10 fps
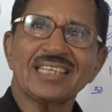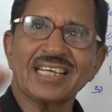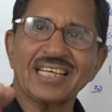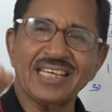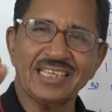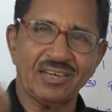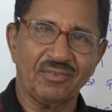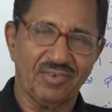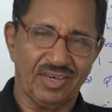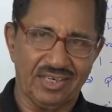the created
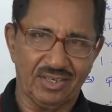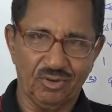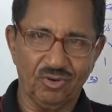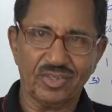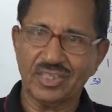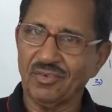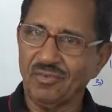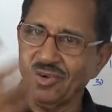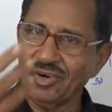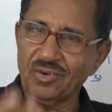world, for the
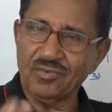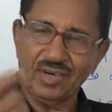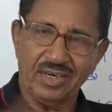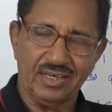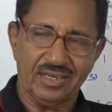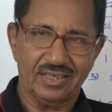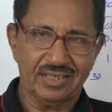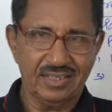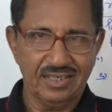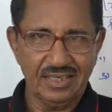evolved world.
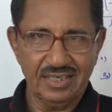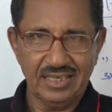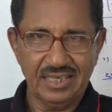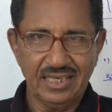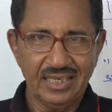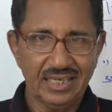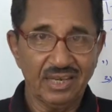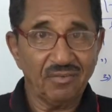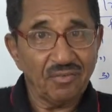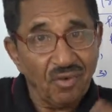
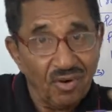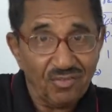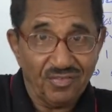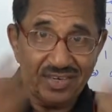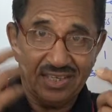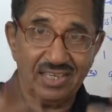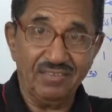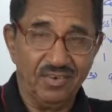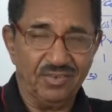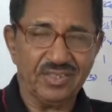Evolved
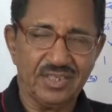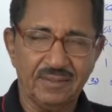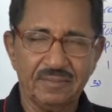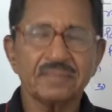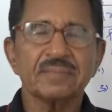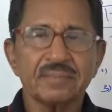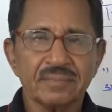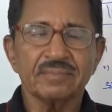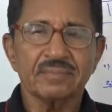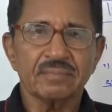evolution.
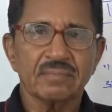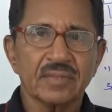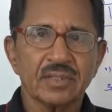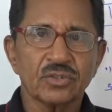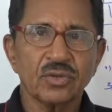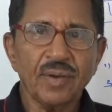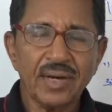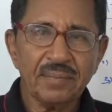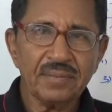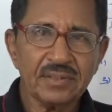So what
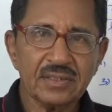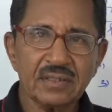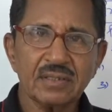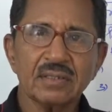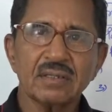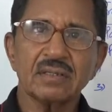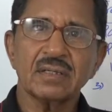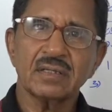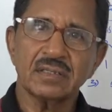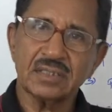happens is,
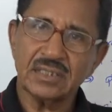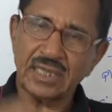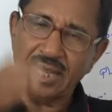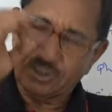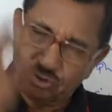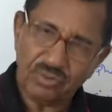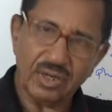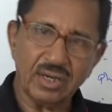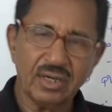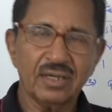it's
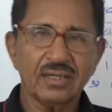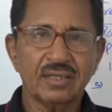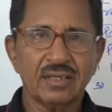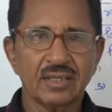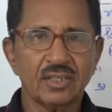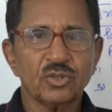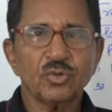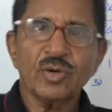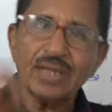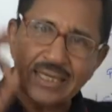natural, it's
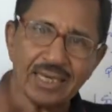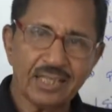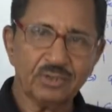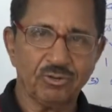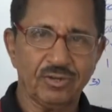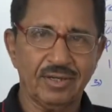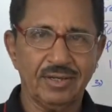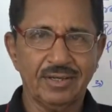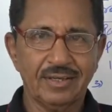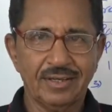only natural
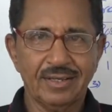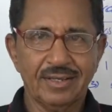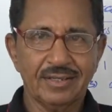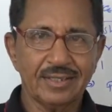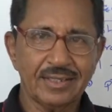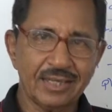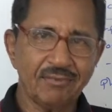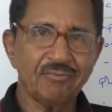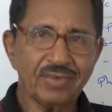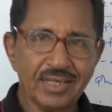that
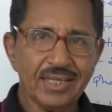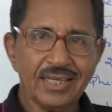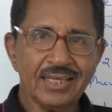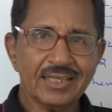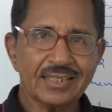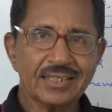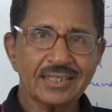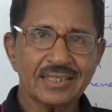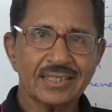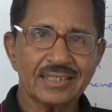every
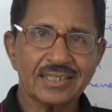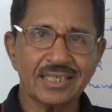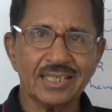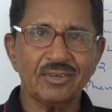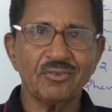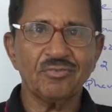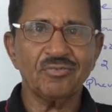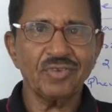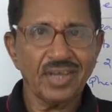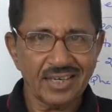
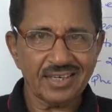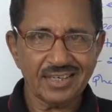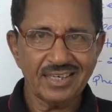signifier,